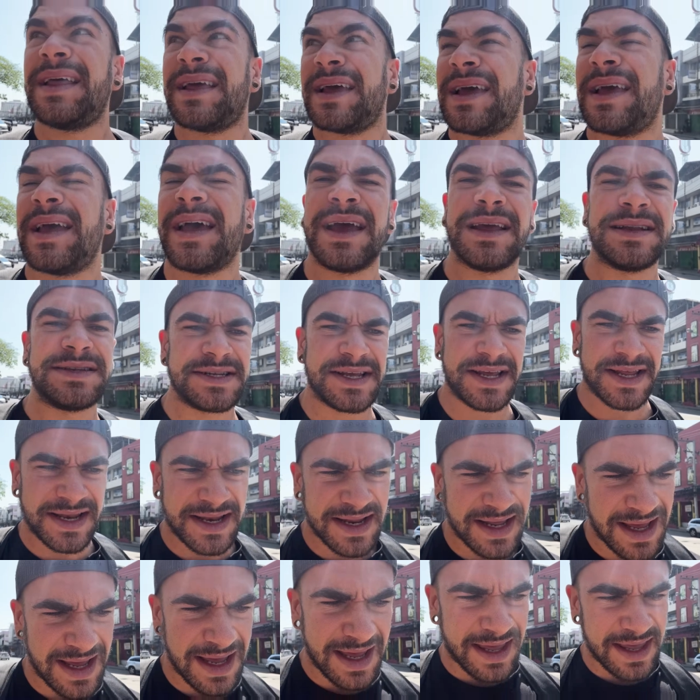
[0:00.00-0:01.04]
I did
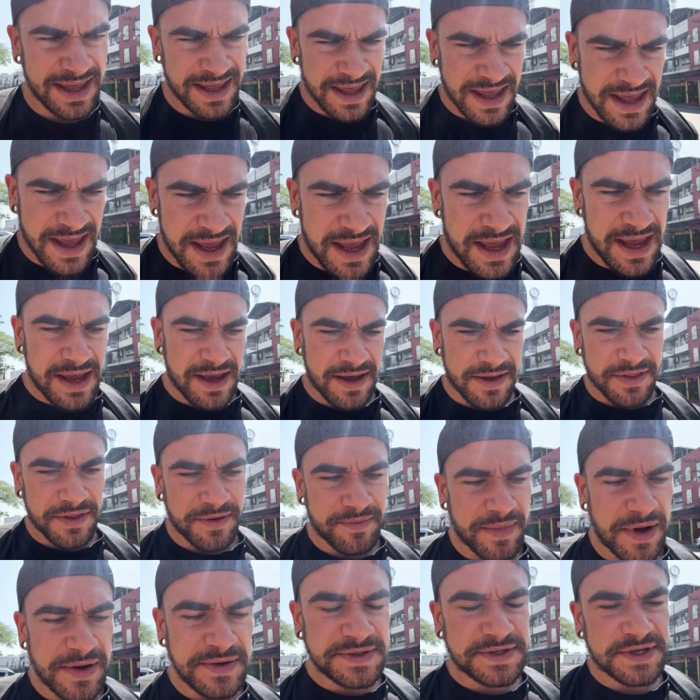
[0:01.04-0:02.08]
the
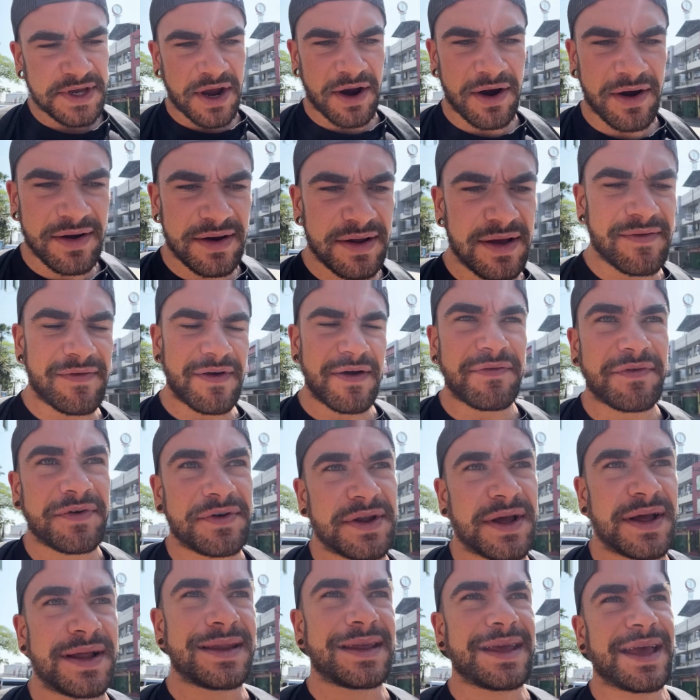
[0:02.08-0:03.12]
most cardio I've ever
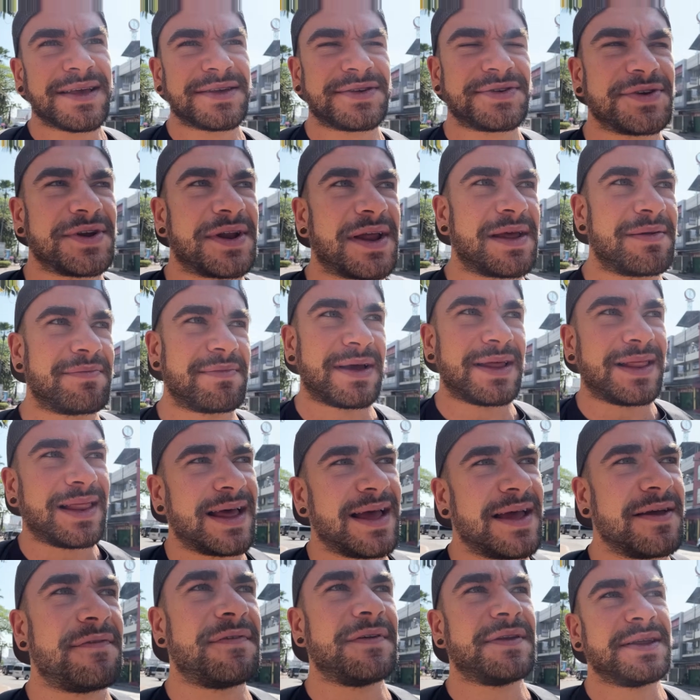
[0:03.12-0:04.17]
done yesterday in my
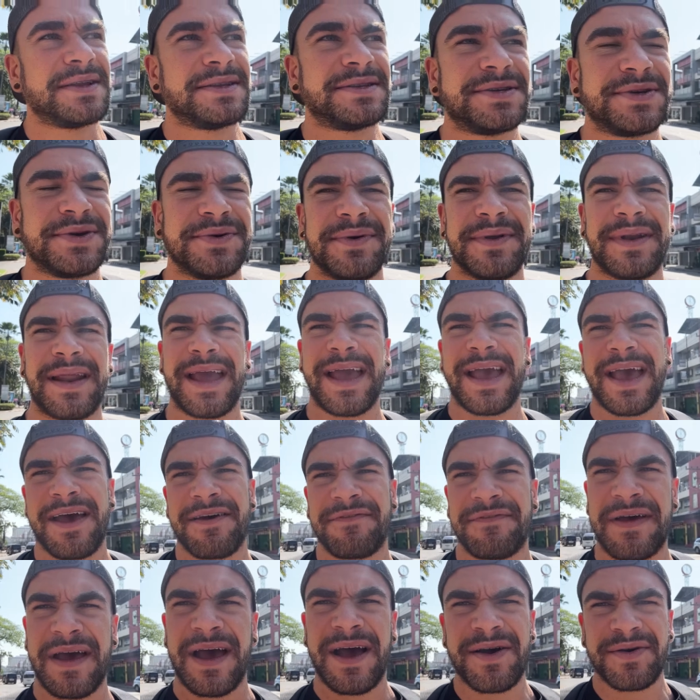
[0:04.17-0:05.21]
life. I did
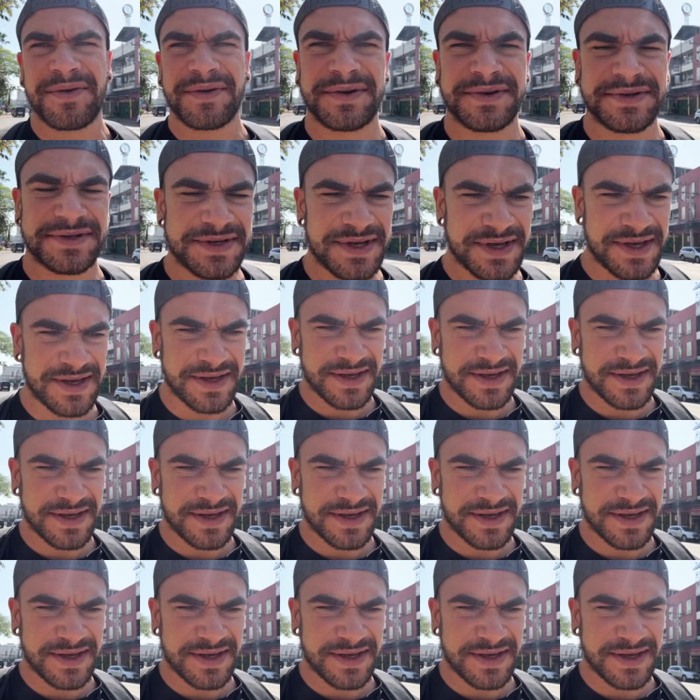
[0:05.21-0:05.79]
2.5 hours.